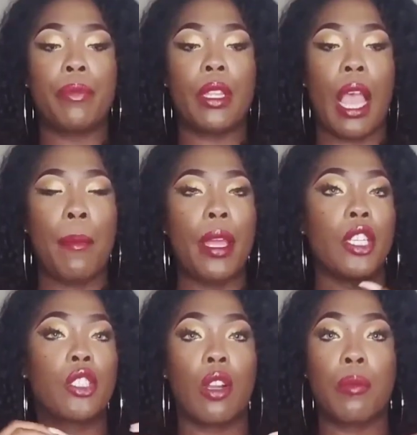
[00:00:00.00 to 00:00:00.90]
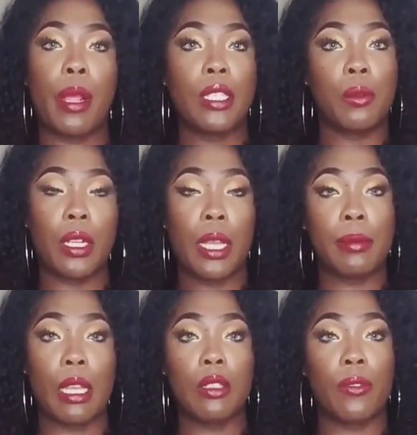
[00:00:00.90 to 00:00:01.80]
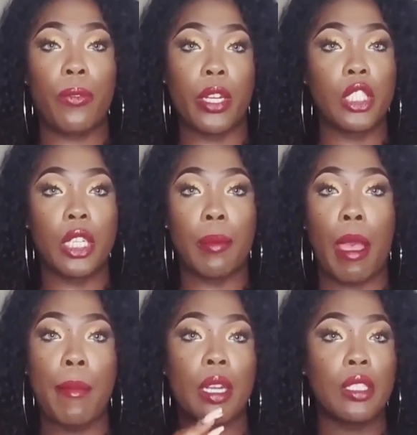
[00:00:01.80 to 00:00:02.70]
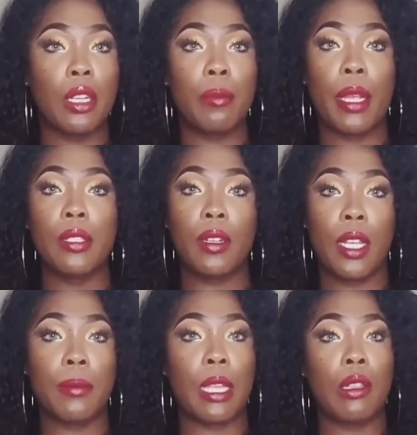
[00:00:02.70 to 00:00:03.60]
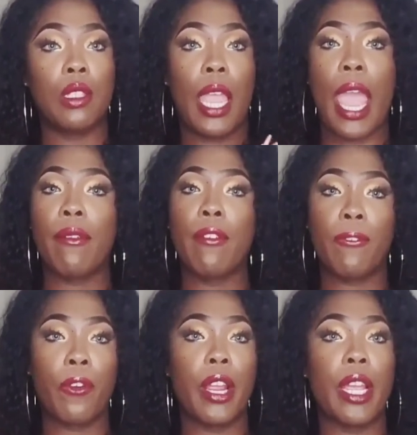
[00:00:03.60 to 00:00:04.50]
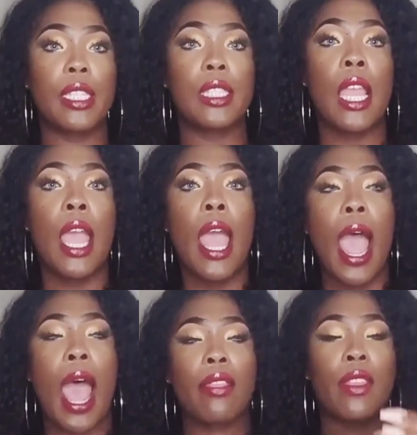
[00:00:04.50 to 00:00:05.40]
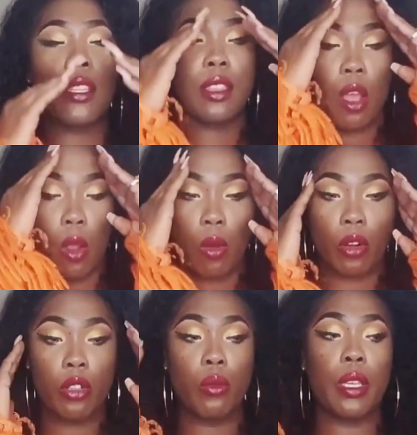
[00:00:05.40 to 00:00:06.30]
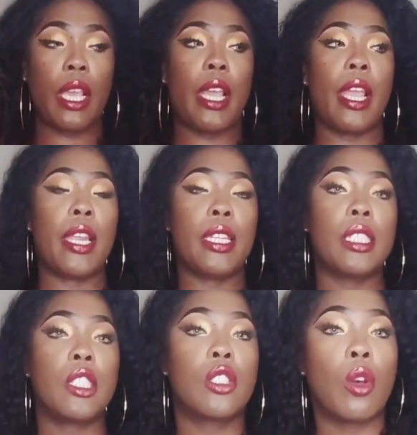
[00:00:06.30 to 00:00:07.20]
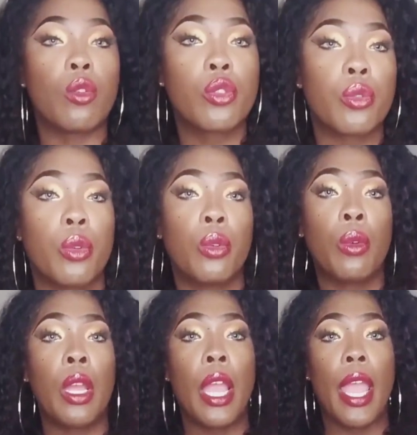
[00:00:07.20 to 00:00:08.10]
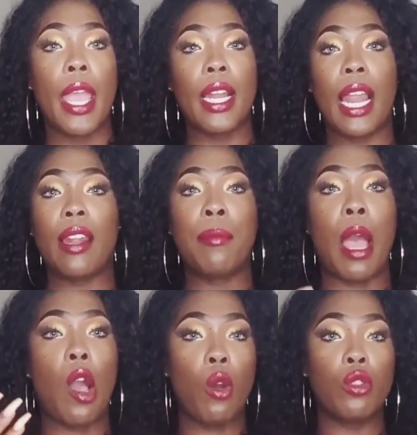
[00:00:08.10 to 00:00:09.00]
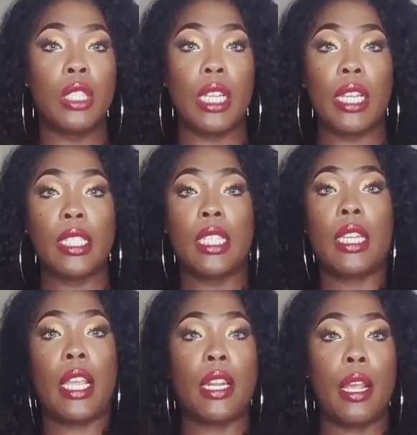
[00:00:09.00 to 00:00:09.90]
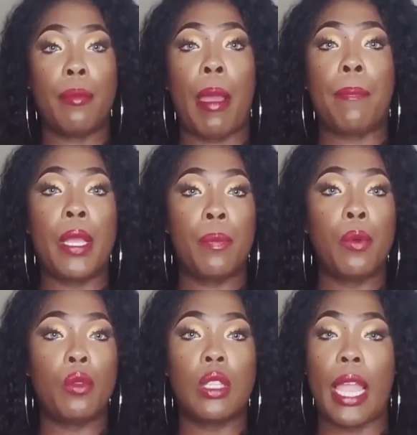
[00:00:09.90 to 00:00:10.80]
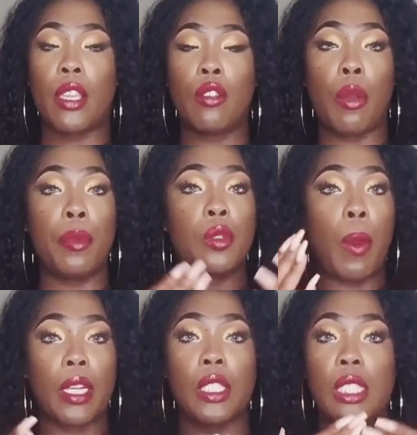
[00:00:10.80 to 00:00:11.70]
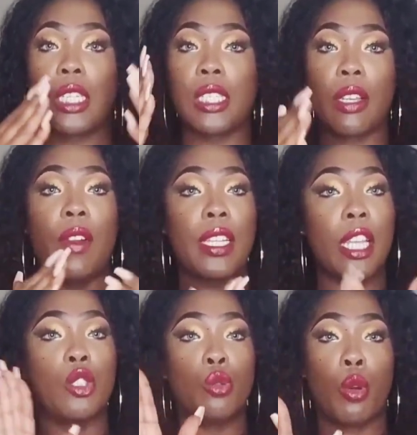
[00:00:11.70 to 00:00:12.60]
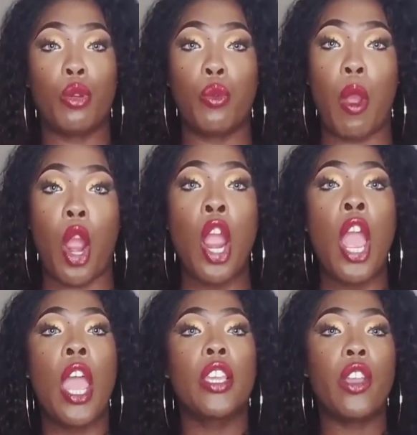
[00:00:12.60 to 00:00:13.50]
I'm at a certain place when it comes out to friendship. I'm at a certain place when it comes out to having friends. I think the older you get, and this is so true, and a lot of my OGs and my peoples, like, Miss Washington and stuff like that, you know who you are.